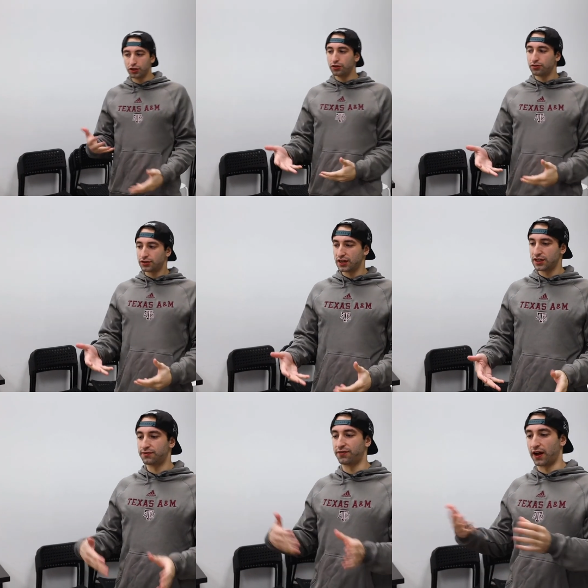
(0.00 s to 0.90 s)
Good news
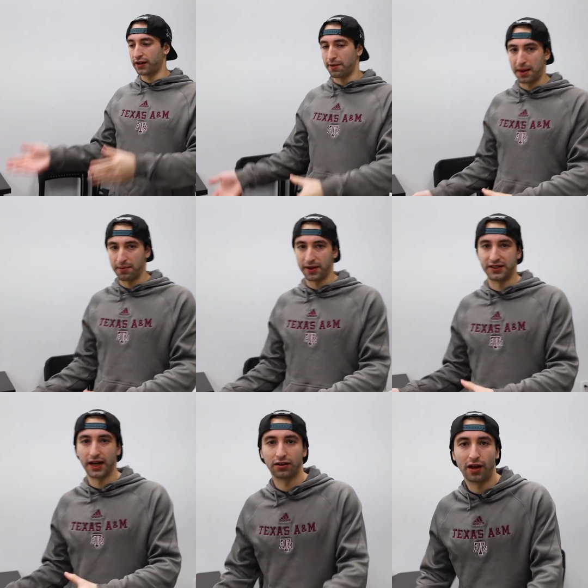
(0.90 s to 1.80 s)
is finally got paid by the
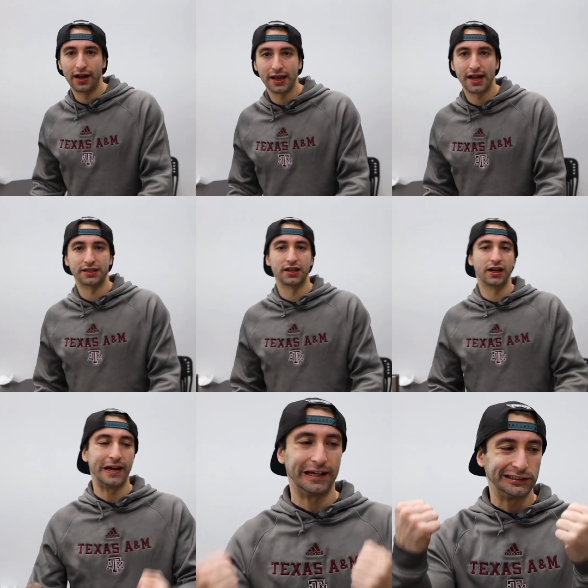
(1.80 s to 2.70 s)
tech client last
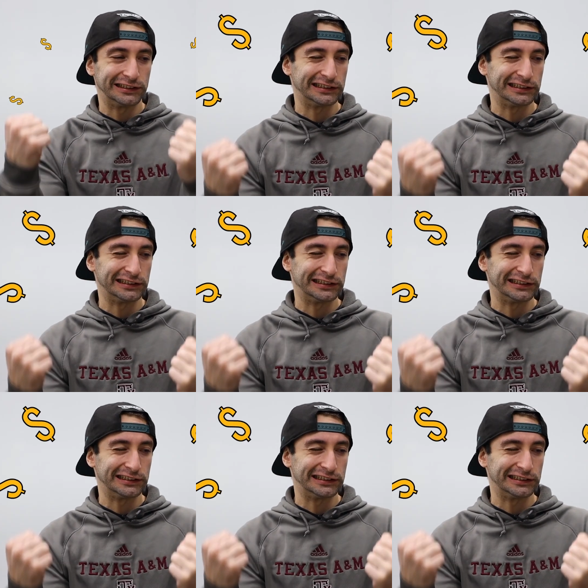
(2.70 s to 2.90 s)
night.